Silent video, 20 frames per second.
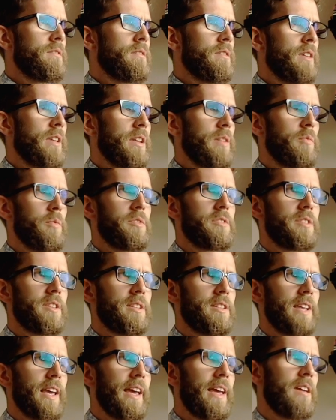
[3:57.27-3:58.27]
and it was the
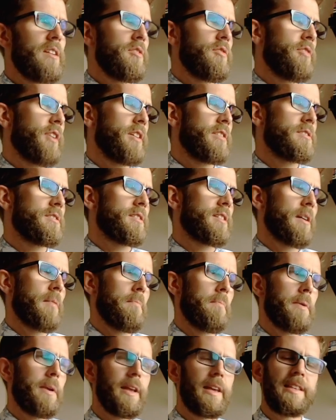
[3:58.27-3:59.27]
day of us
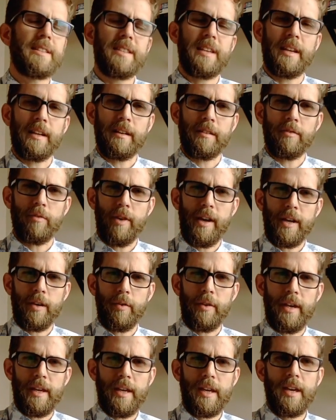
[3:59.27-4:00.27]
completing
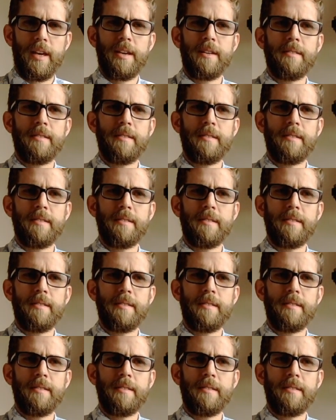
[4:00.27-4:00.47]
RAGweek,